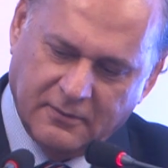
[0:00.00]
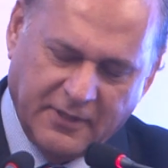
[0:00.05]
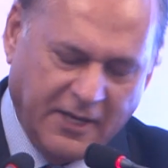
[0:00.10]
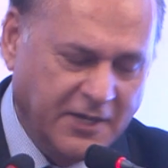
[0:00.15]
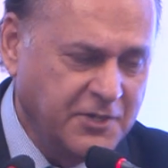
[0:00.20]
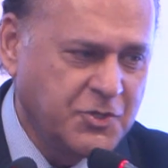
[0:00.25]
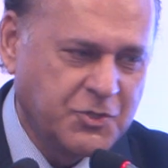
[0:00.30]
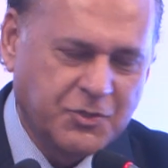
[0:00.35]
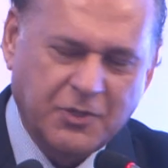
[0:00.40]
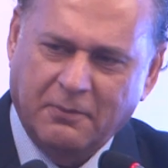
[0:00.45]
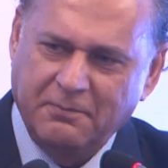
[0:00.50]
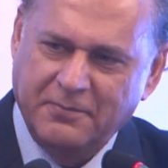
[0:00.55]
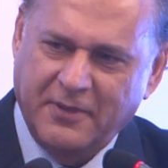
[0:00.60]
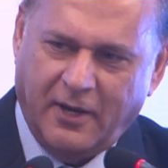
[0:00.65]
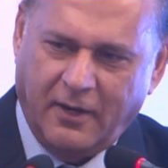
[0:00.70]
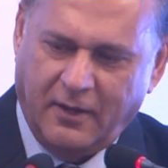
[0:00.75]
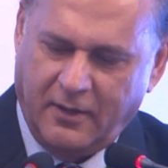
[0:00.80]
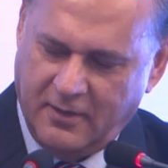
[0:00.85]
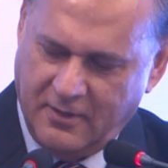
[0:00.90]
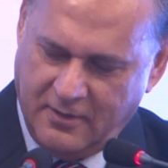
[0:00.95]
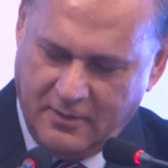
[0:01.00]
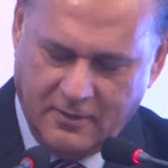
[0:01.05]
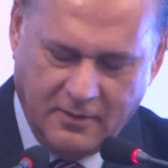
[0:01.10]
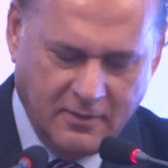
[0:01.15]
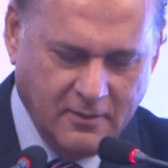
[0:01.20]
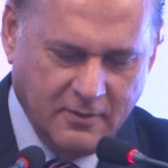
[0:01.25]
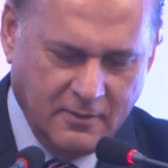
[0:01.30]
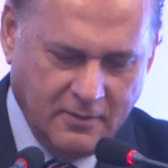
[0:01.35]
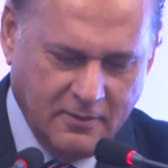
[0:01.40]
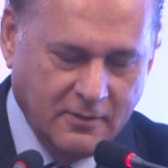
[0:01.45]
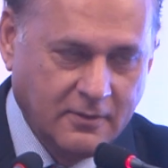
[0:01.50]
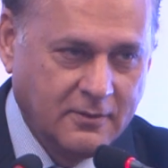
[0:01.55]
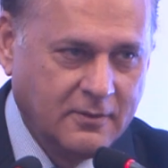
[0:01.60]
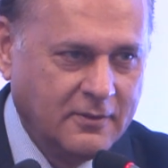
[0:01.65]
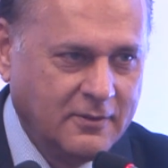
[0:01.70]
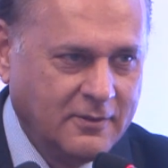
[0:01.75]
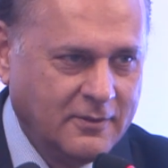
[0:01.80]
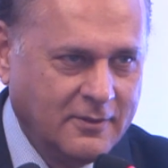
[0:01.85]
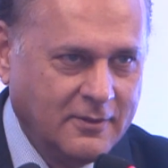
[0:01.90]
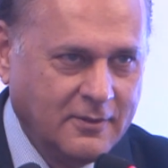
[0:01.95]
Can you stop that?
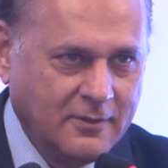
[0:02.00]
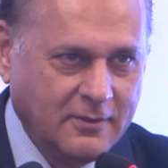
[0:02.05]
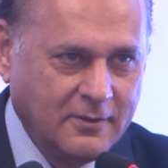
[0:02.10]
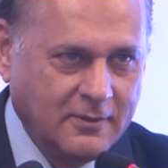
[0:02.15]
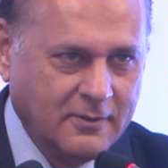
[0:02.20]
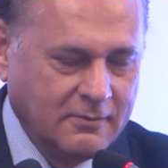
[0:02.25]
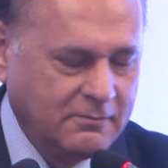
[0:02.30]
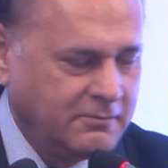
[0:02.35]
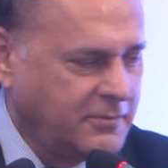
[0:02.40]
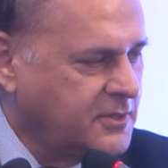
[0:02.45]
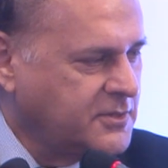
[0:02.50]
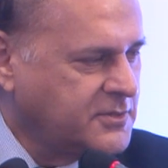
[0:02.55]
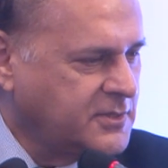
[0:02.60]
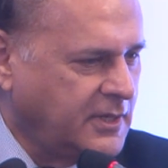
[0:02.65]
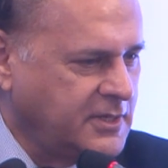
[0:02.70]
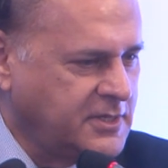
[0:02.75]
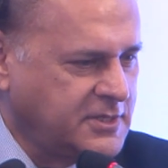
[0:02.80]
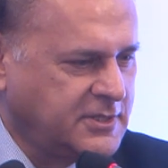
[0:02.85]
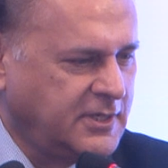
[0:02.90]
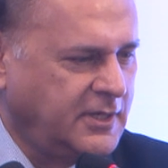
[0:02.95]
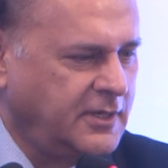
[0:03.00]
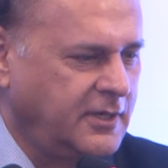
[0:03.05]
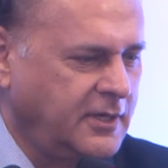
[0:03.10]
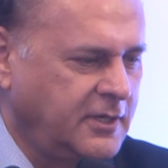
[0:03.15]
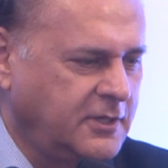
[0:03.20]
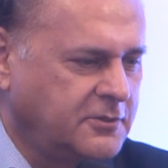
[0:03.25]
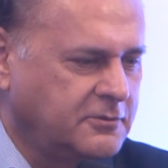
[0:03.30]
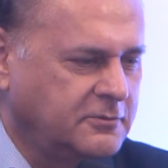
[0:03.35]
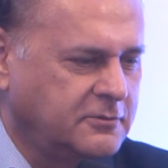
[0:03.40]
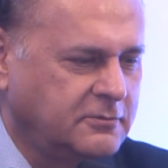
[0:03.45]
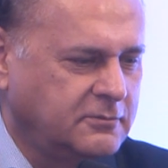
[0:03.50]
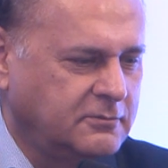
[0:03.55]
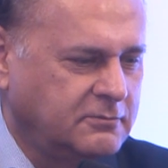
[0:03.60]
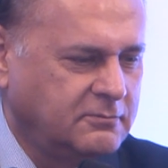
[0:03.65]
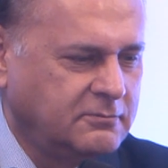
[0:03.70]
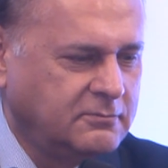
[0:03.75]
Because I still need to...